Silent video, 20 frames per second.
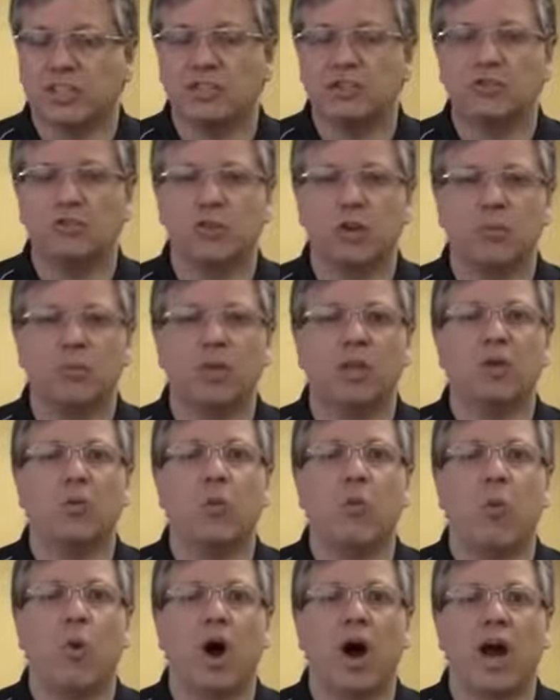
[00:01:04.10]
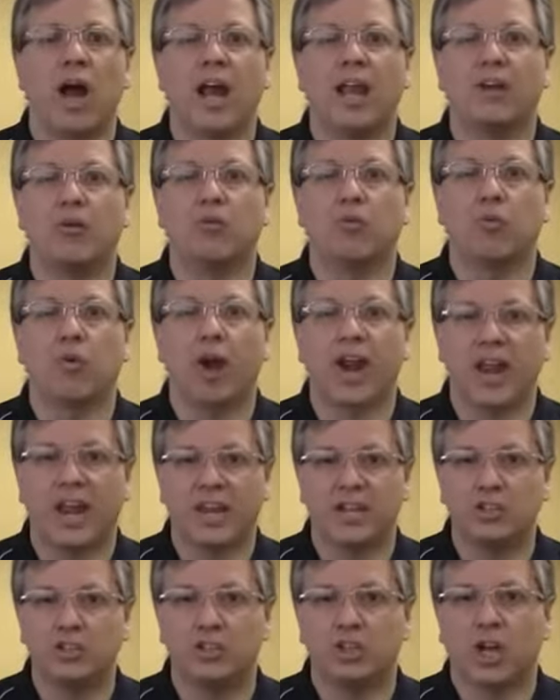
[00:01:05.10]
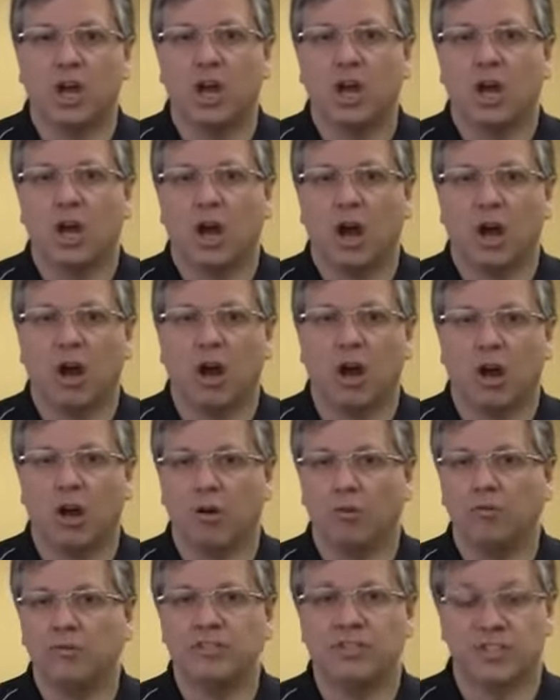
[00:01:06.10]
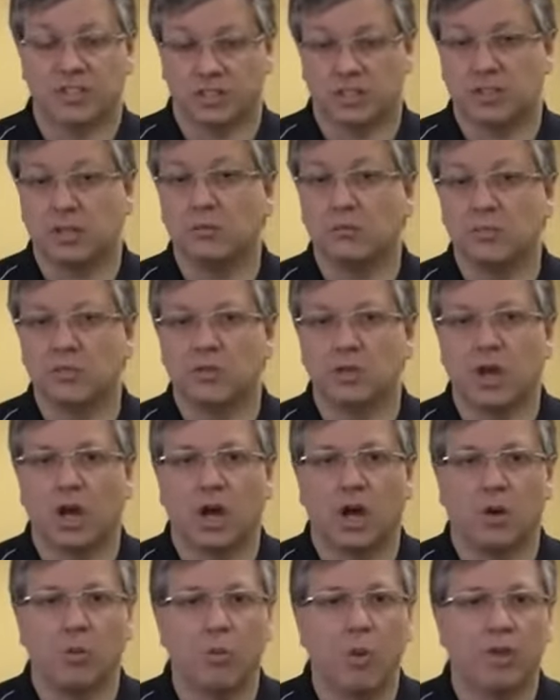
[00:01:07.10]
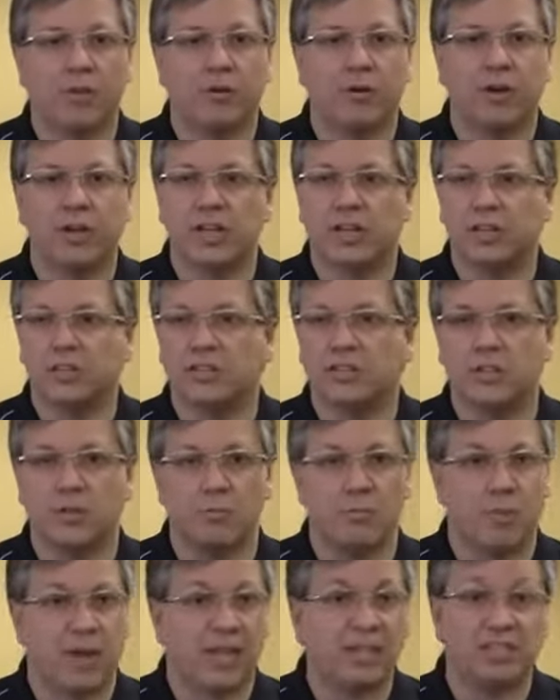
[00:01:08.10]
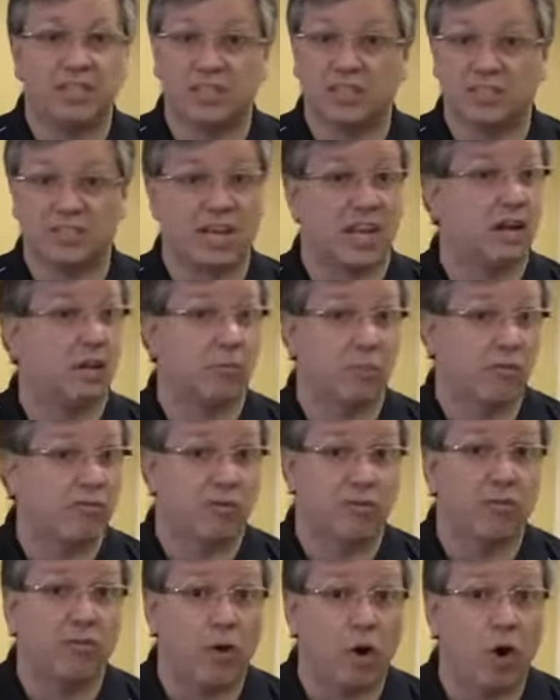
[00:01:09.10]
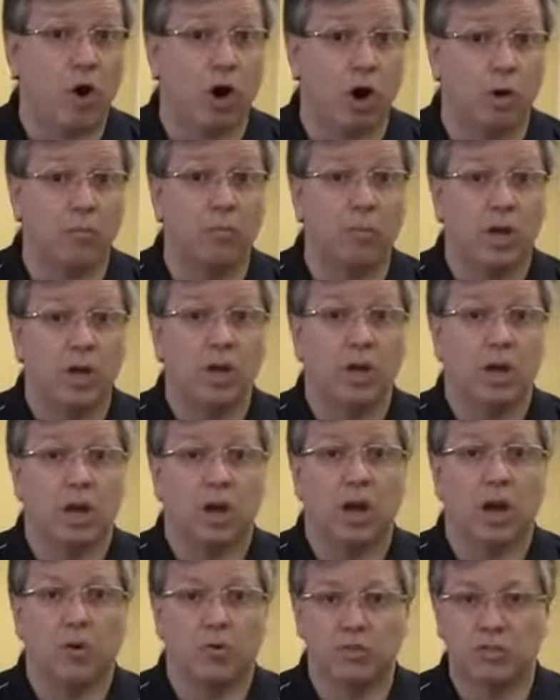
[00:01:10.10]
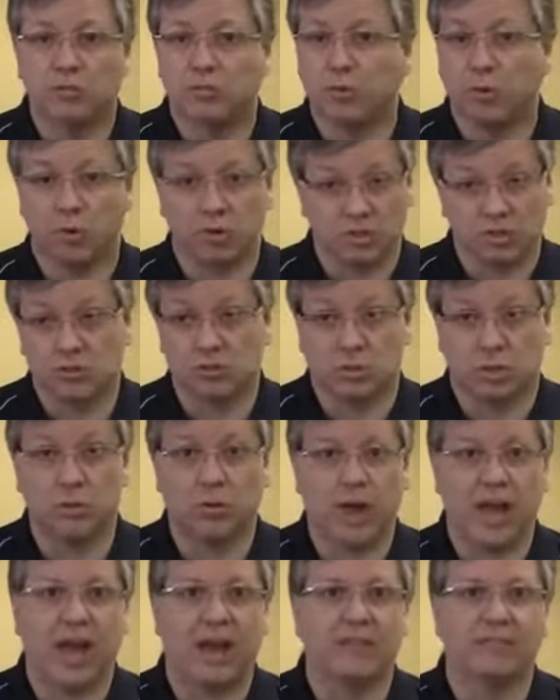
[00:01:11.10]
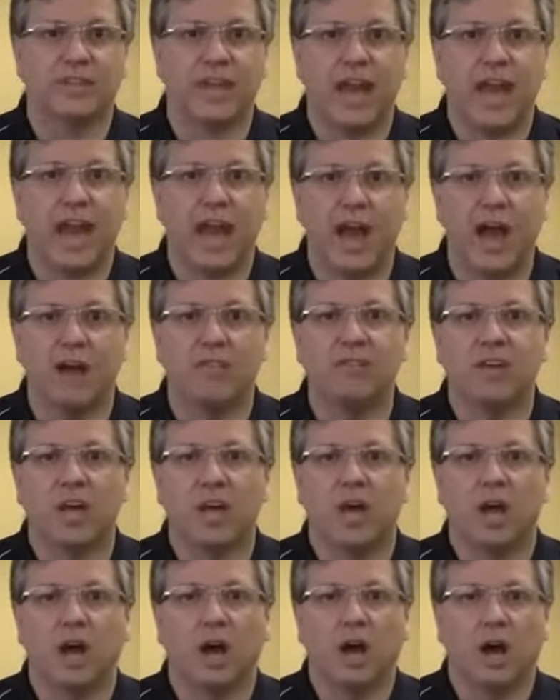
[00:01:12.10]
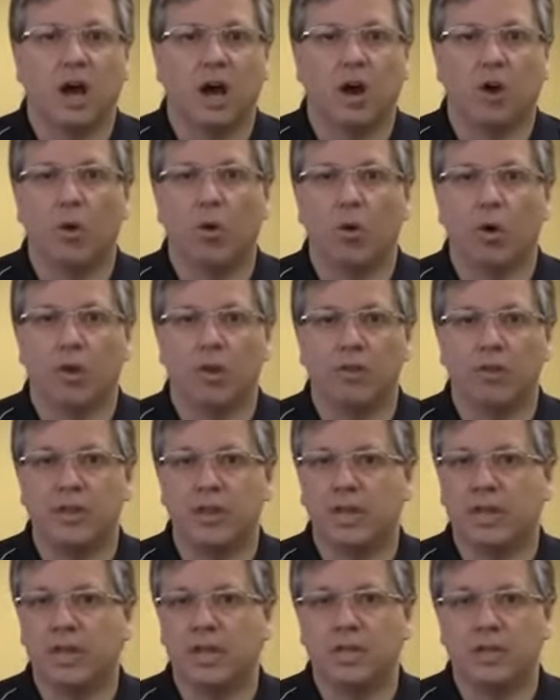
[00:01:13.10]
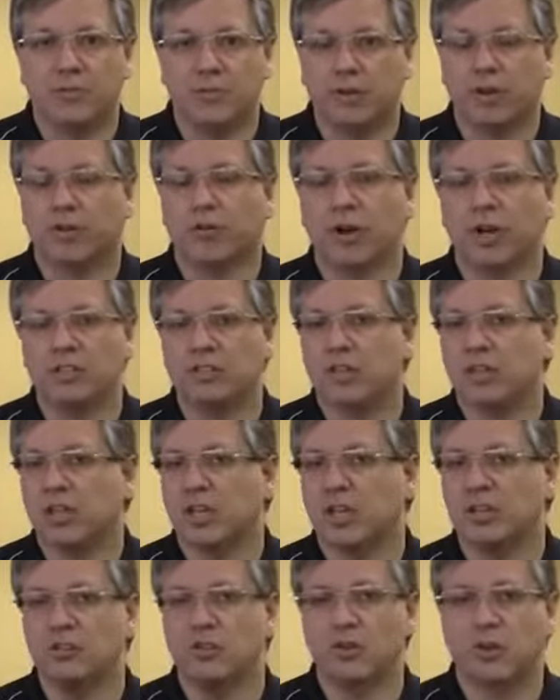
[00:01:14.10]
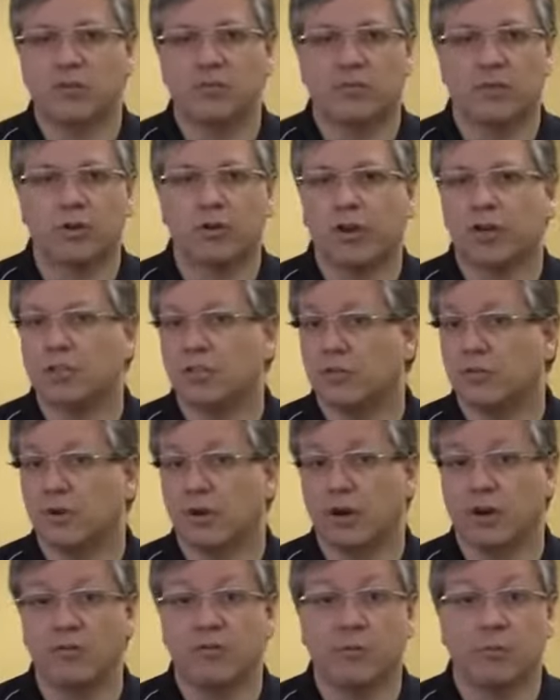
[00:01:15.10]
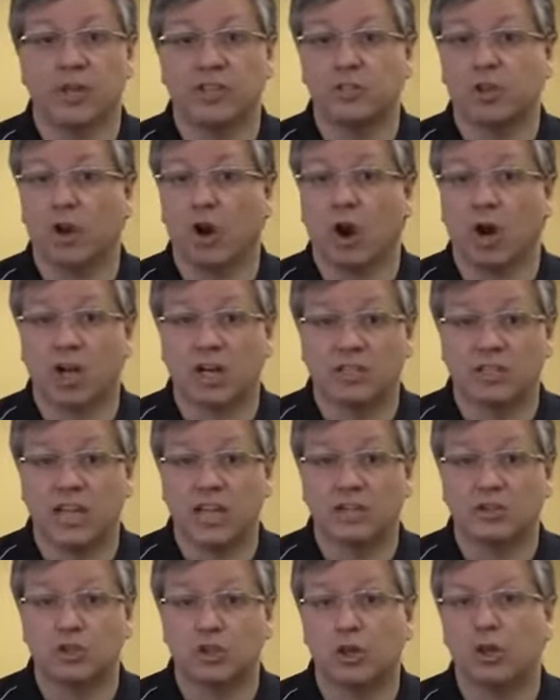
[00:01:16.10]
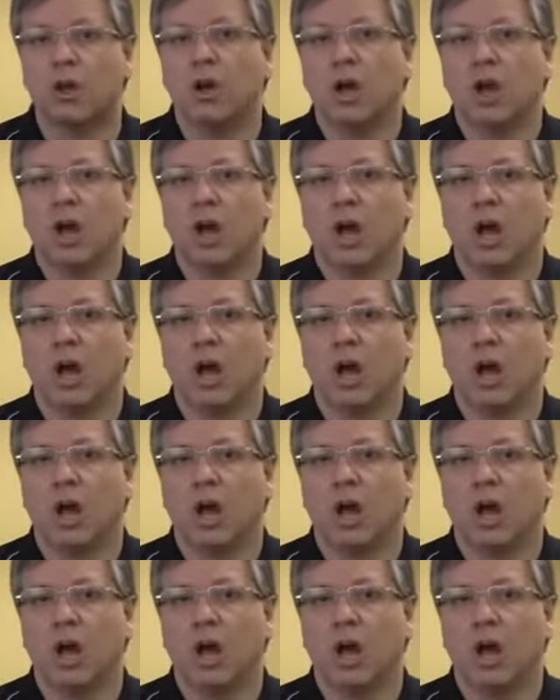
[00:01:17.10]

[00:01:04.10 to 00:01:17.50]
an extremely wide range of systems, whether it is the basic setup of a farm, which of course you have to have, or the configuration, the initial configuration of your information architecture,